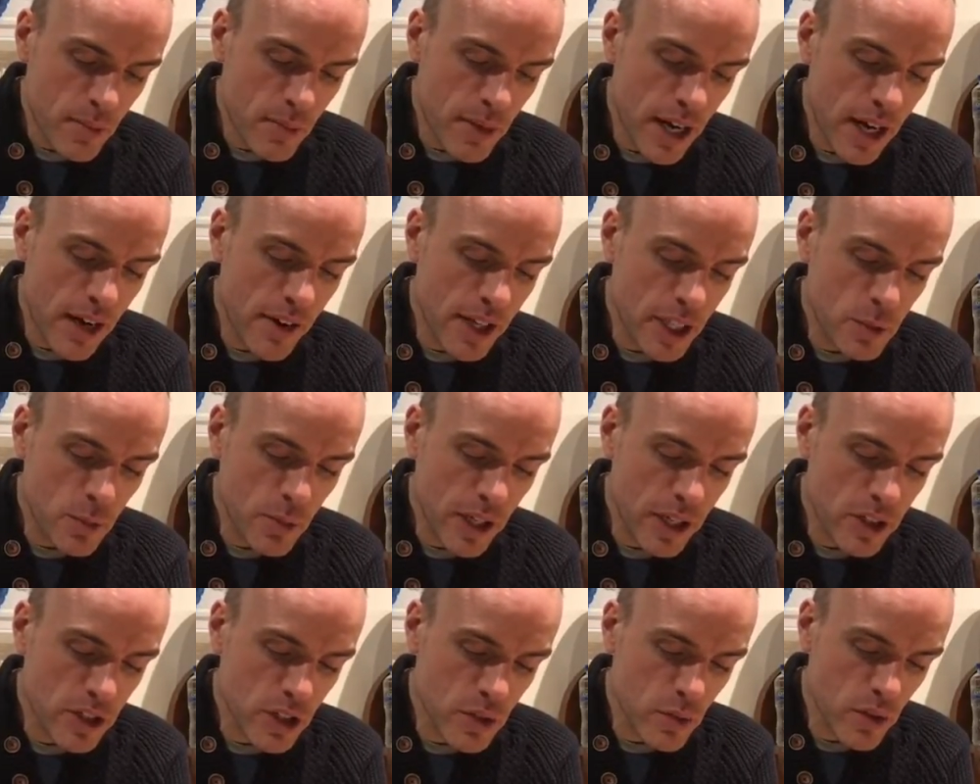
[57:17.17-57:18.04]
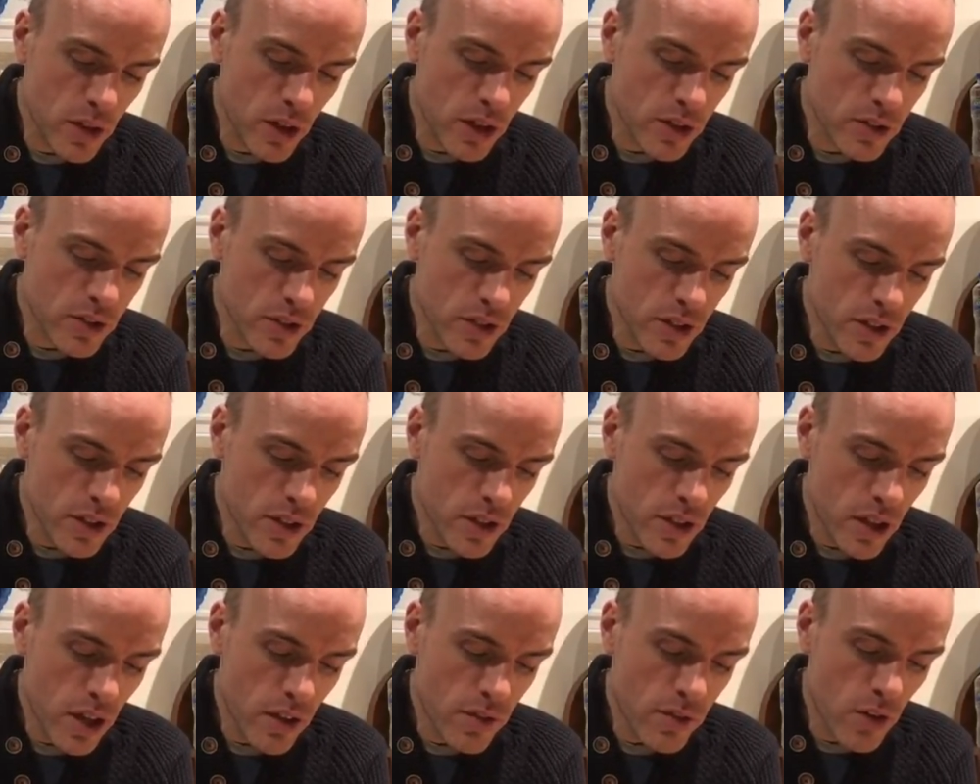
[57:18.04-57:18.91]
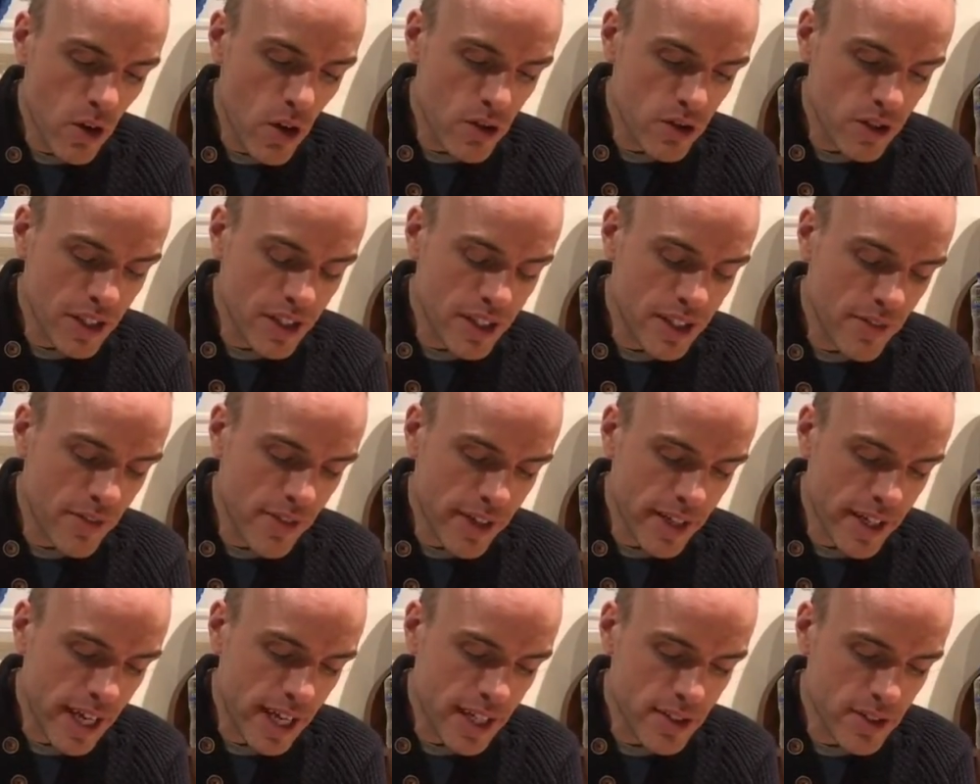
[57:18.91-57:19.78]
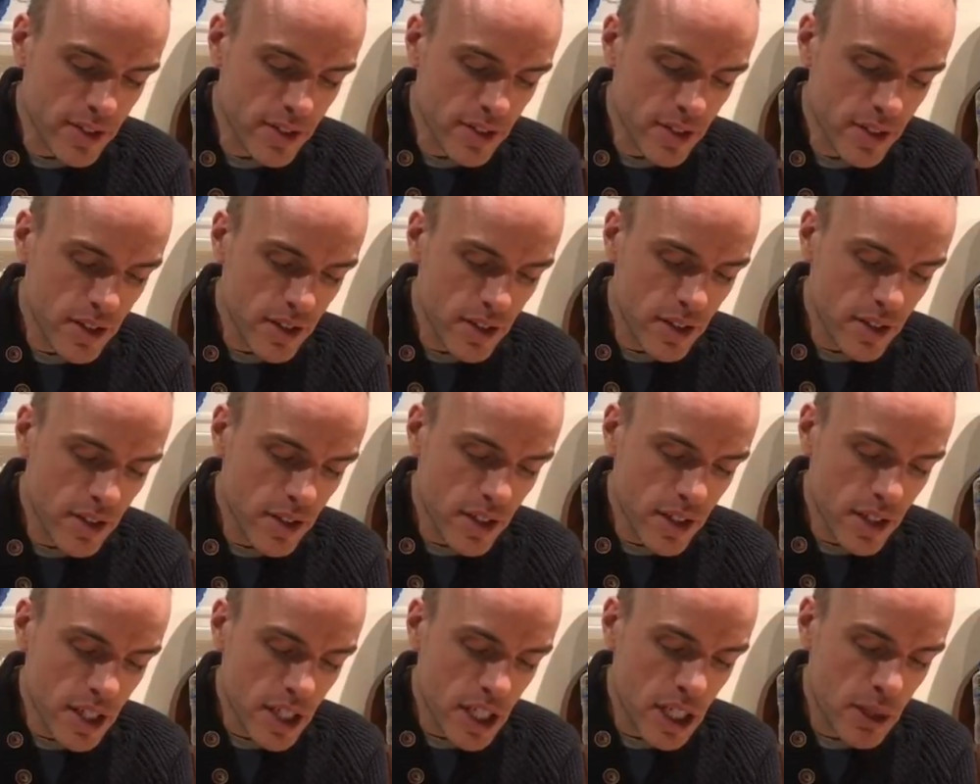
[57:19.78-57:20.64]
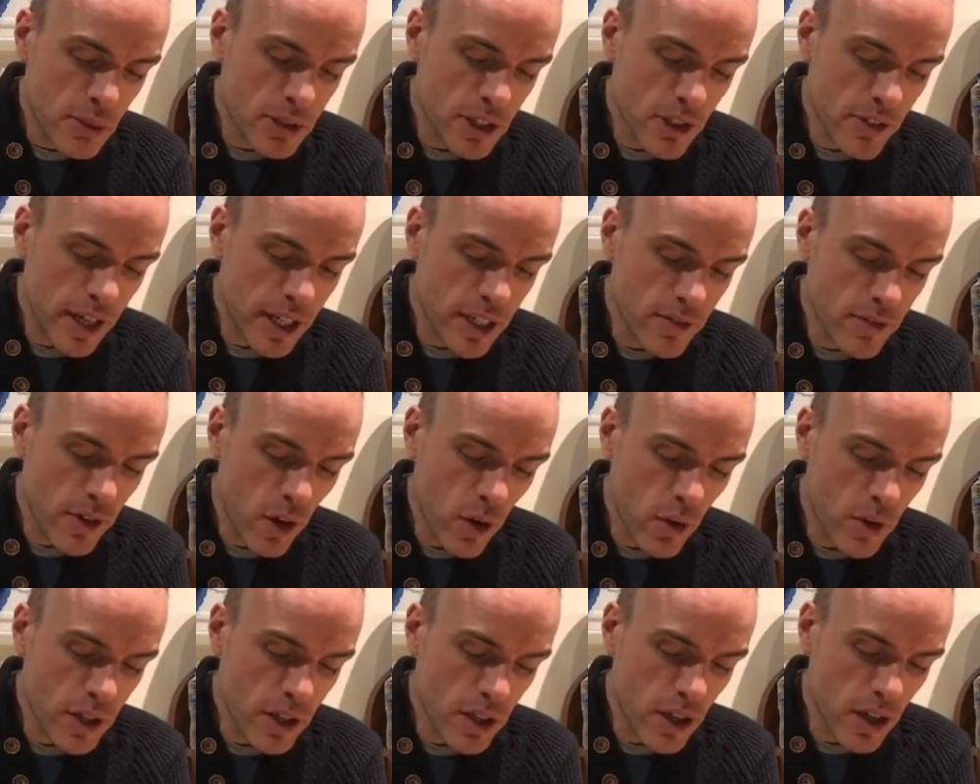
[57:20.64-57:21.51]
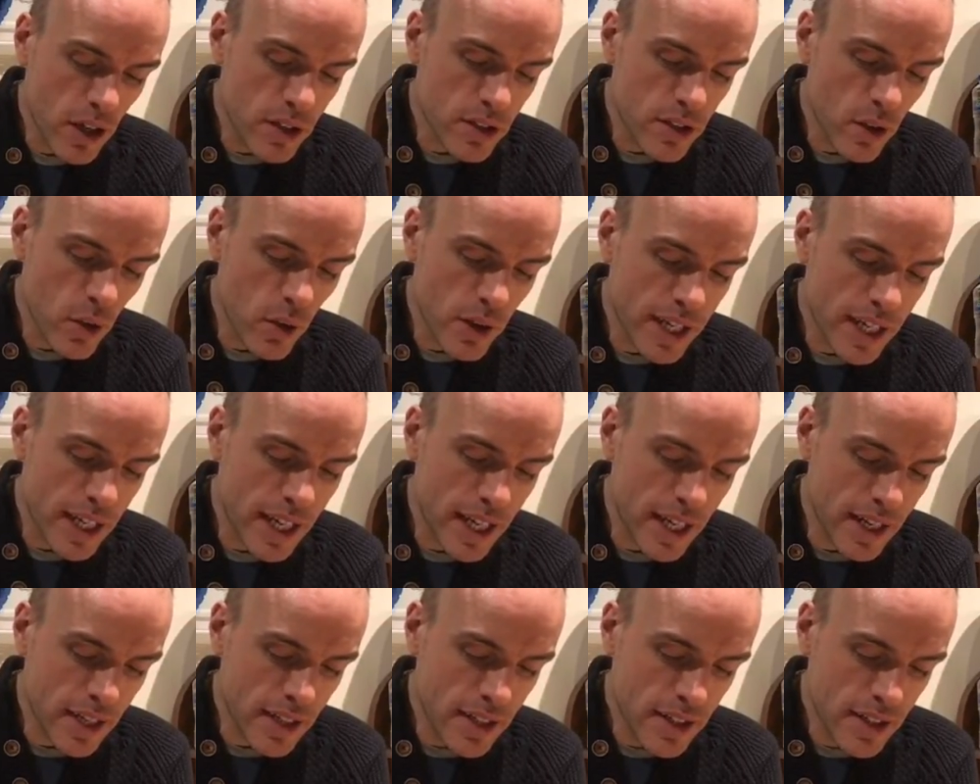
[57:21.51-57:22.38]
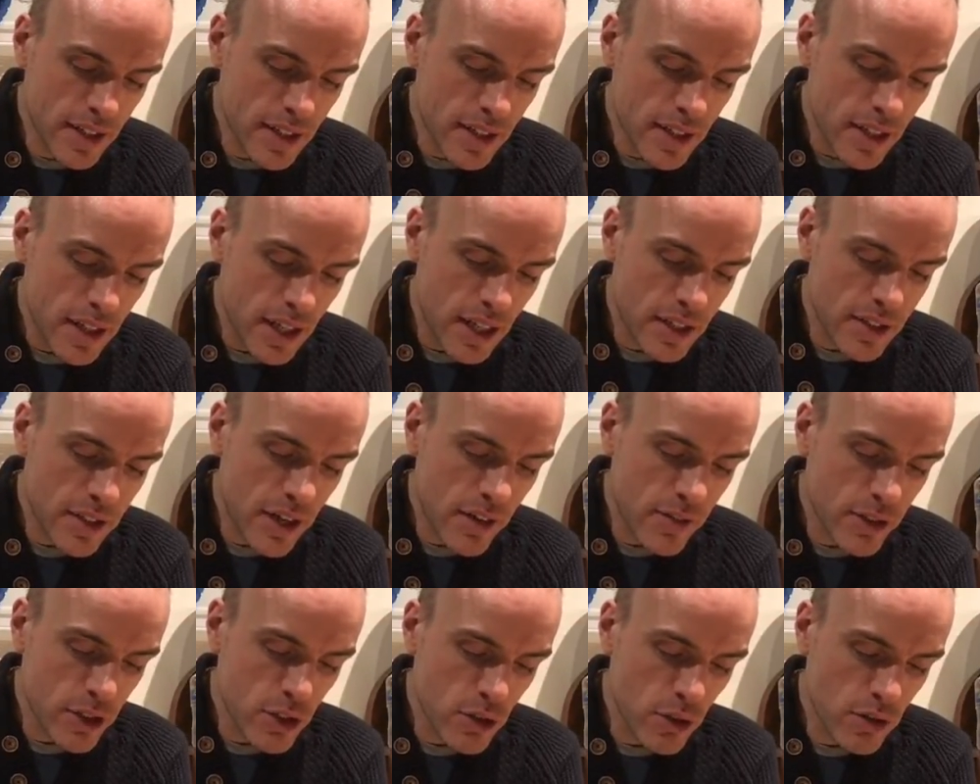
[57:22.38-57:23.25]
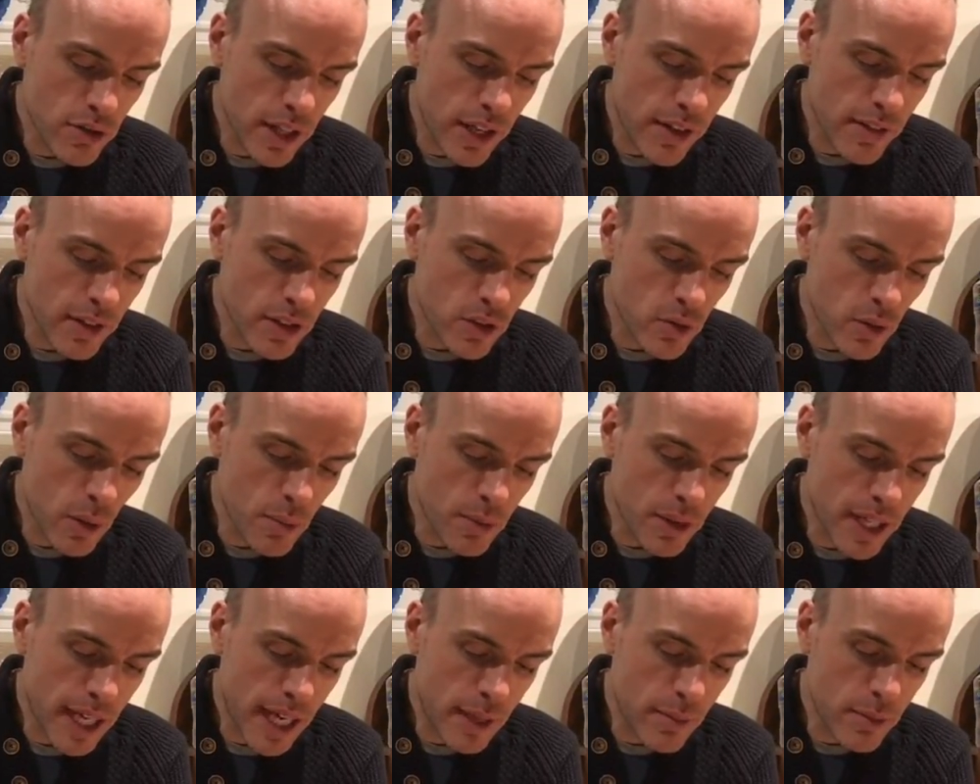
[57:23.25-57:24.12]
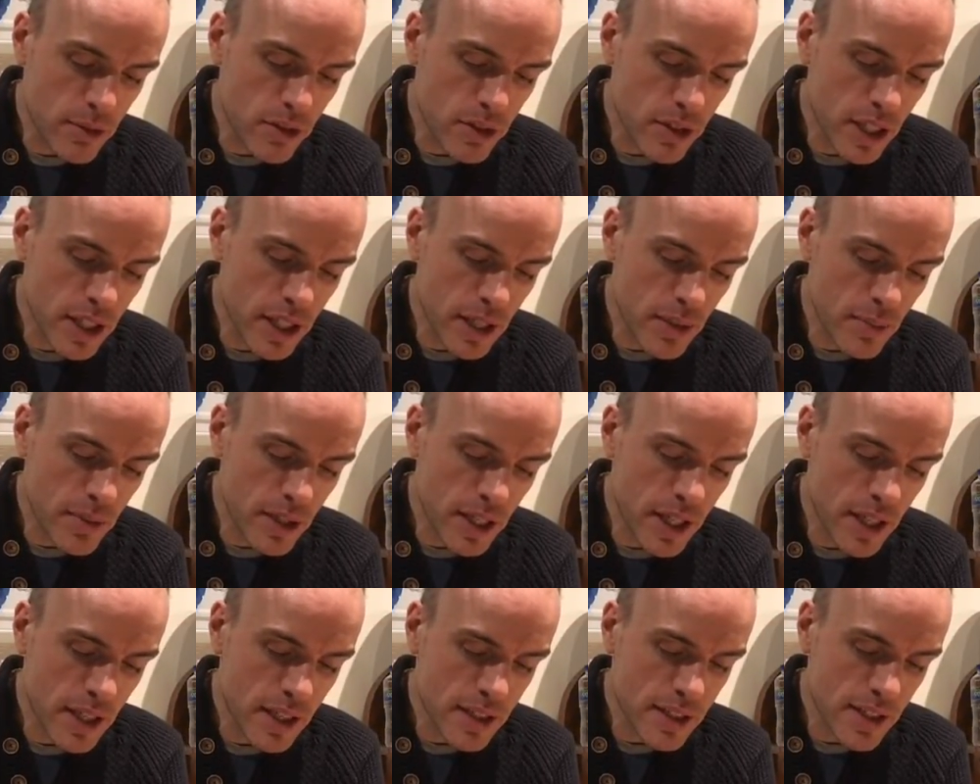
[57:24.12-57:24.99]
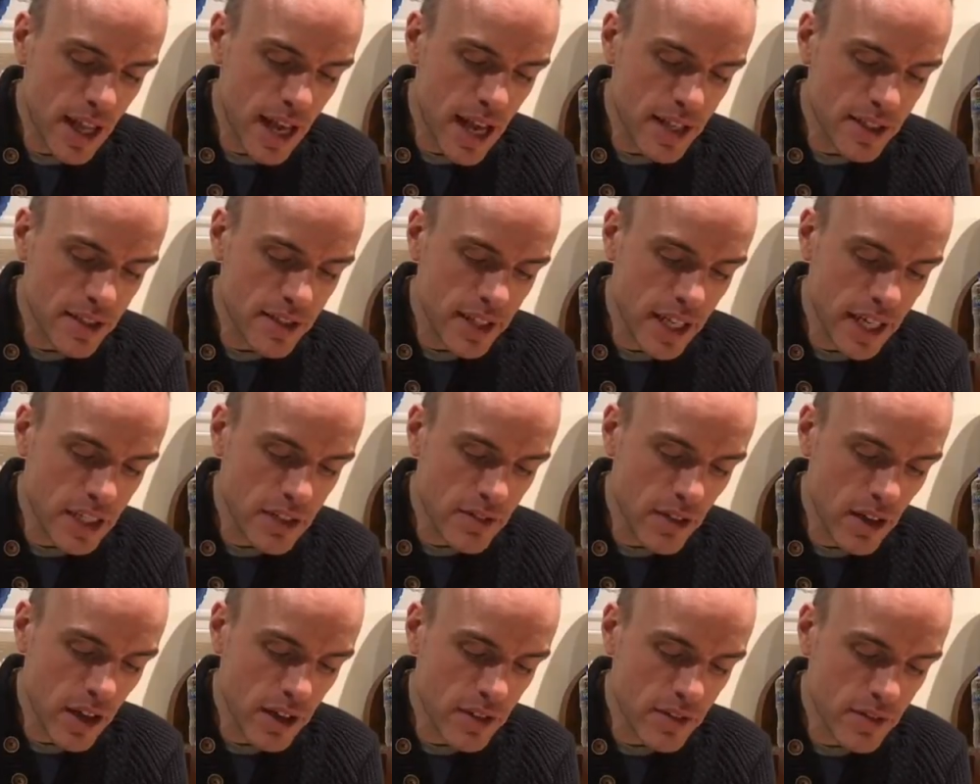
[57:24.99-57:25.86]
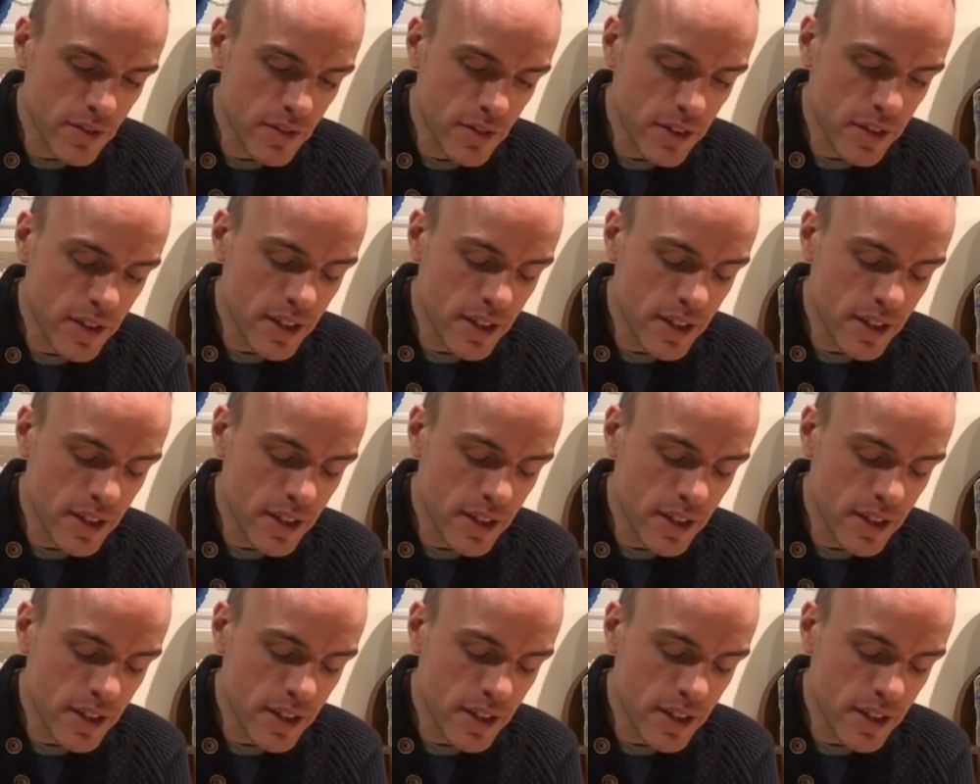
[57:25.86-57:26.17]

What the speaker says: Maharaj Parikshit was, of course, a different case. He was a great devotee, although a king, and therefore Shukdev Goswami came to see him in his last stage of life.